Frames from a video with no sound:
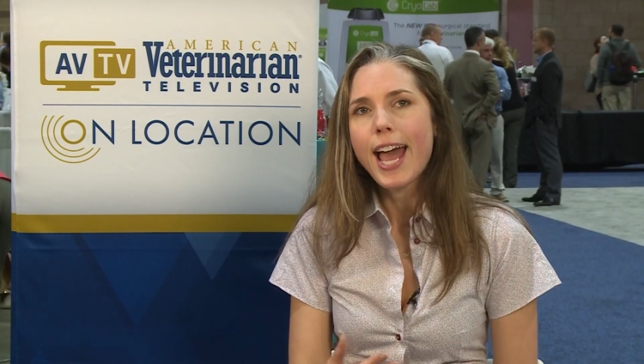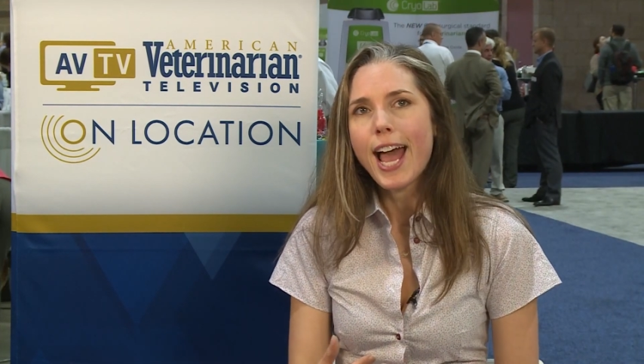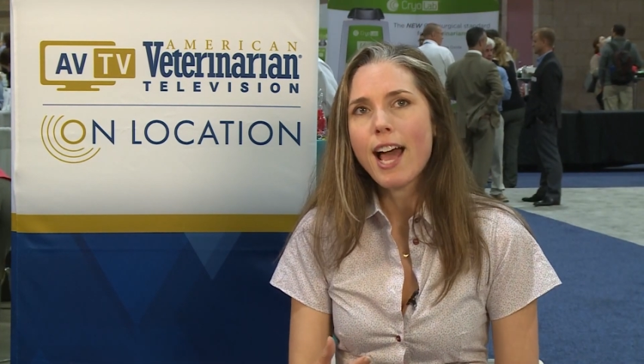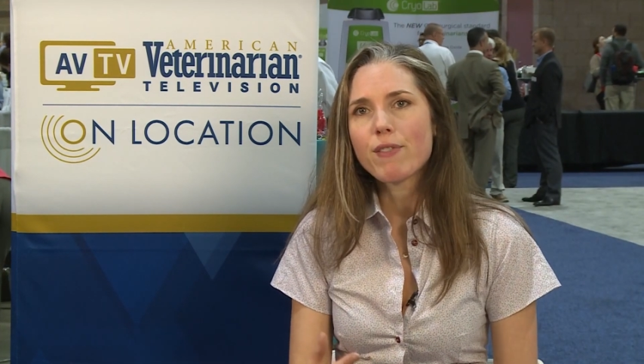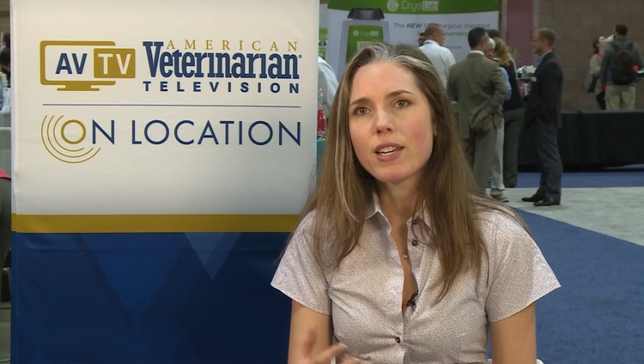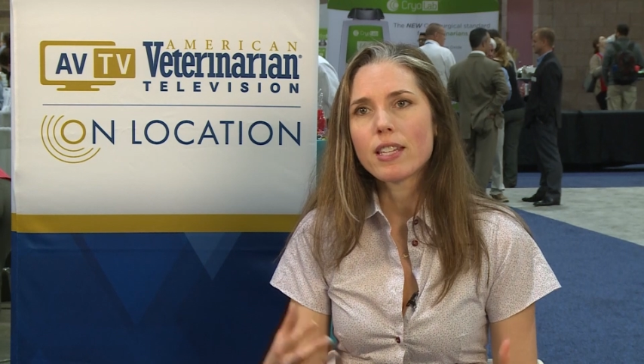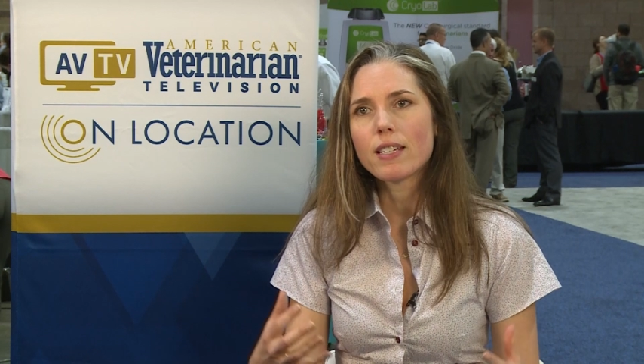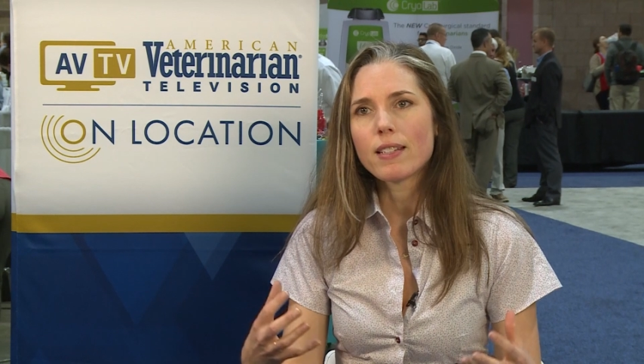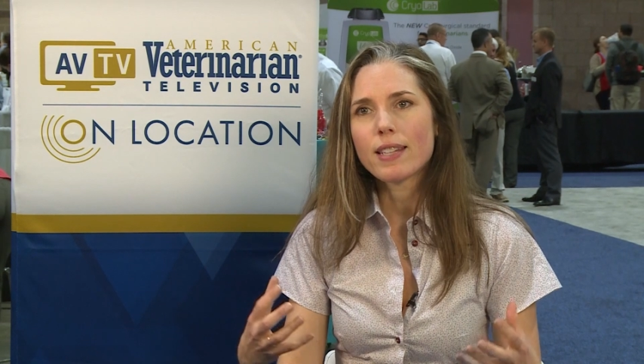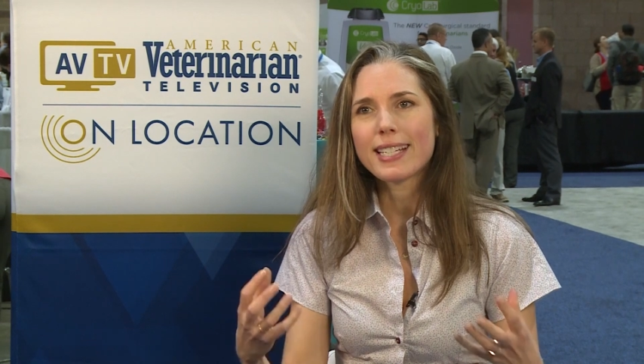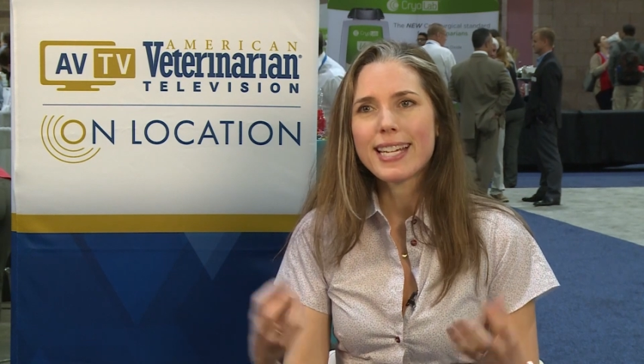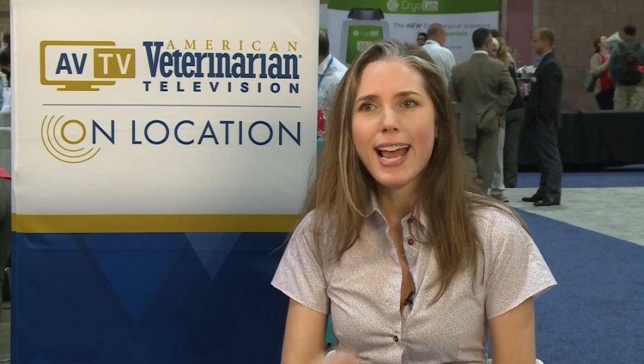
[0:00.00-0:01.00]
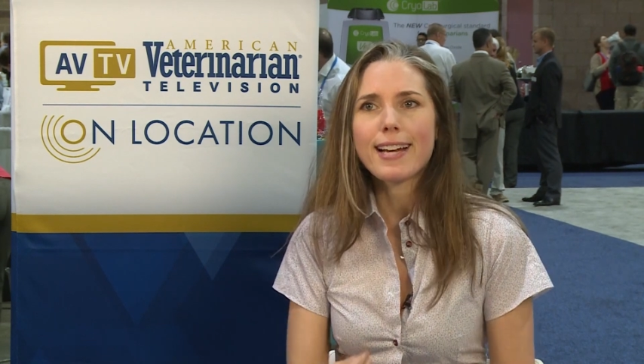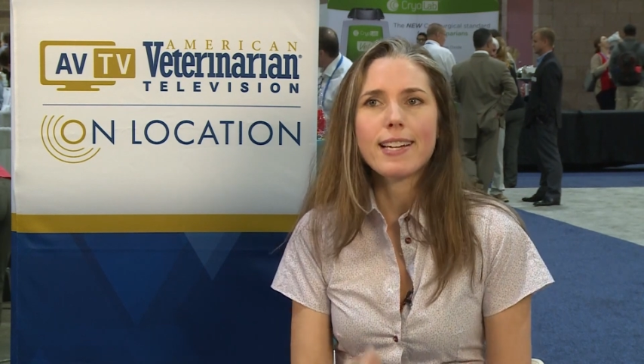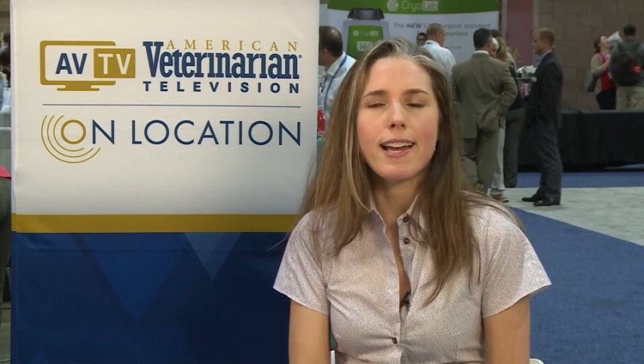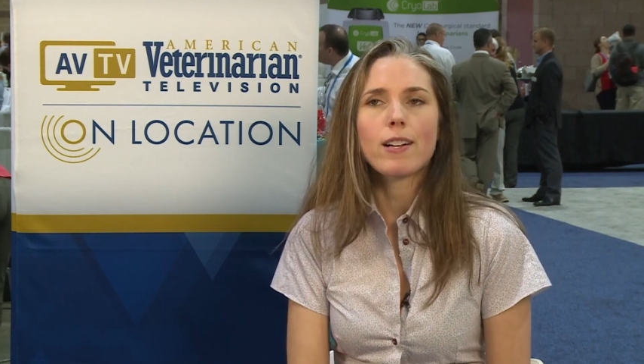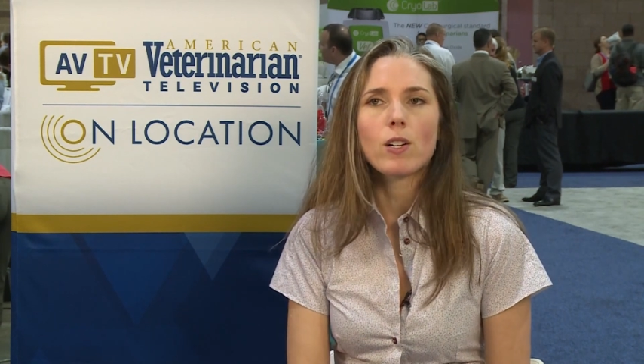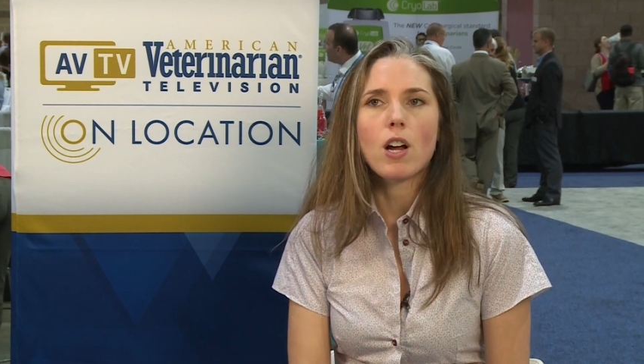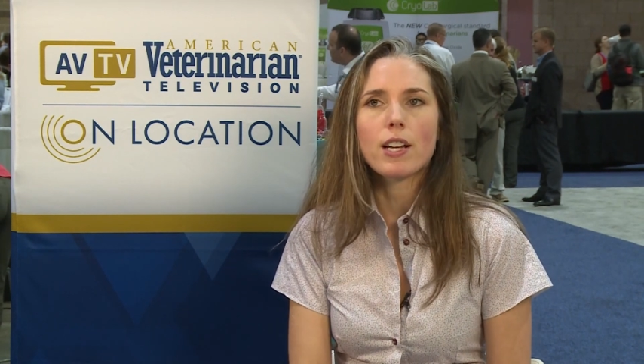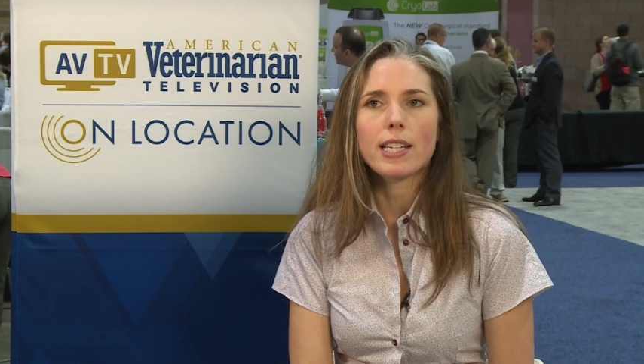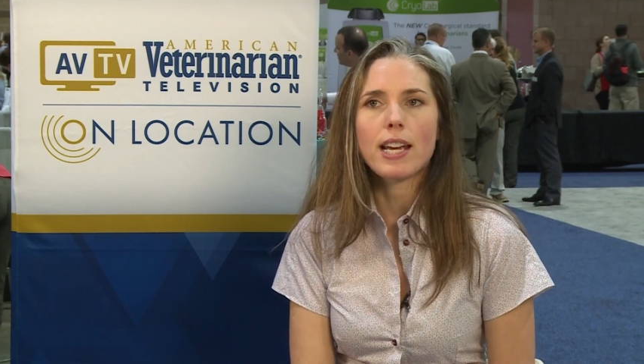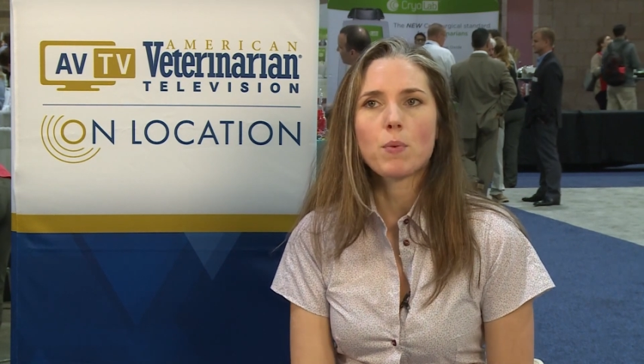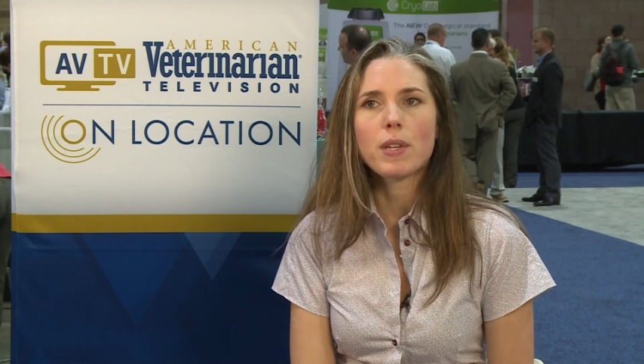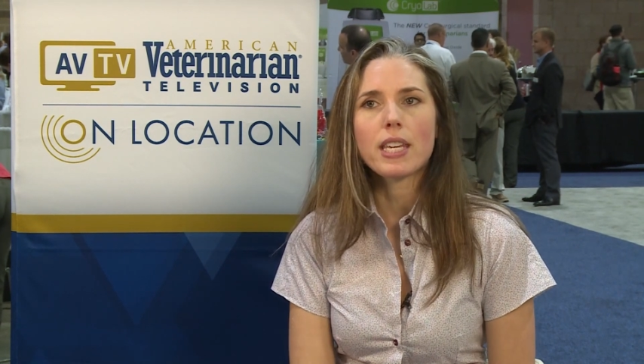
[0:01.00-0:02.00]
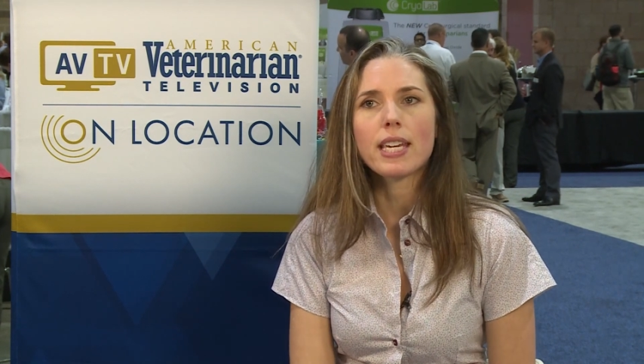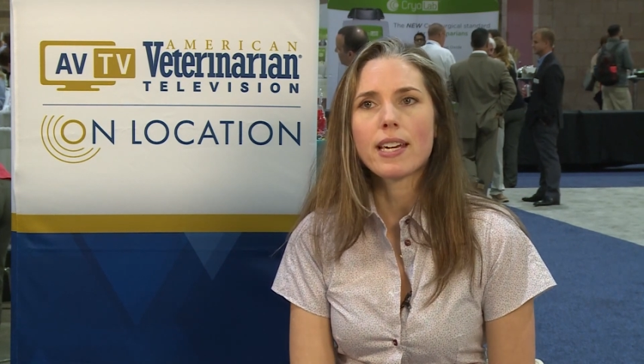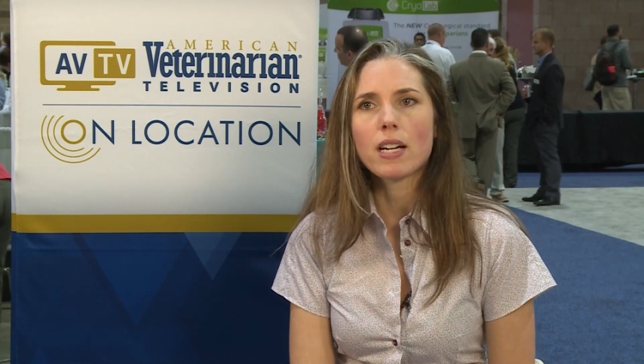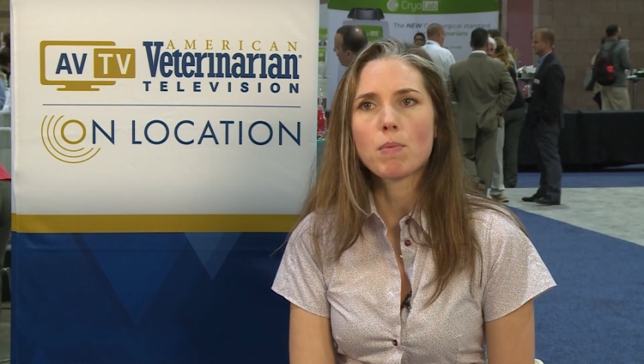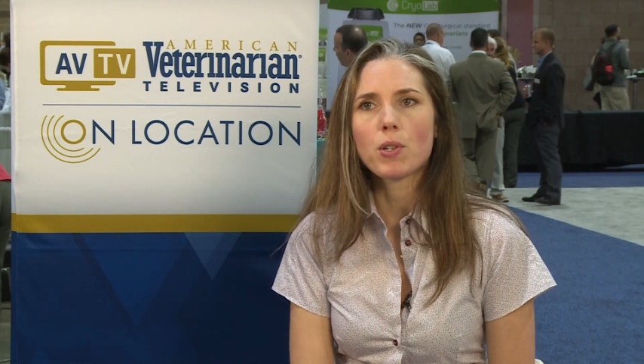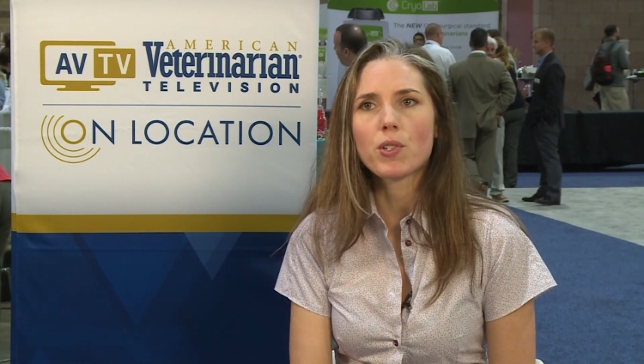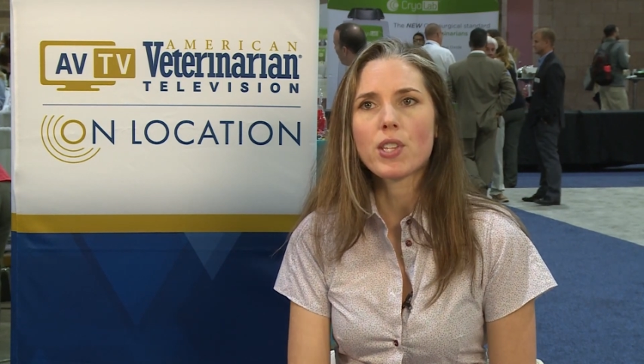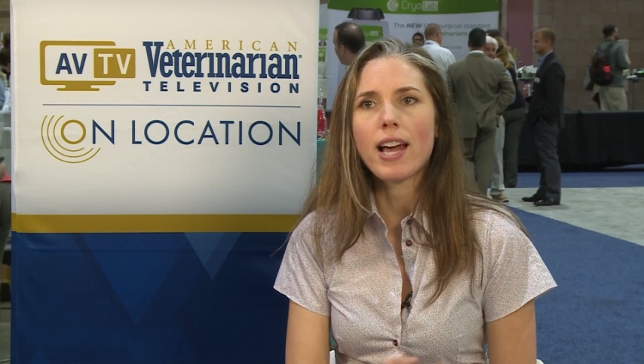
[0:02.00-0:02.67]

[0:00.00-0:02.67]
having the tactile contact with the animals.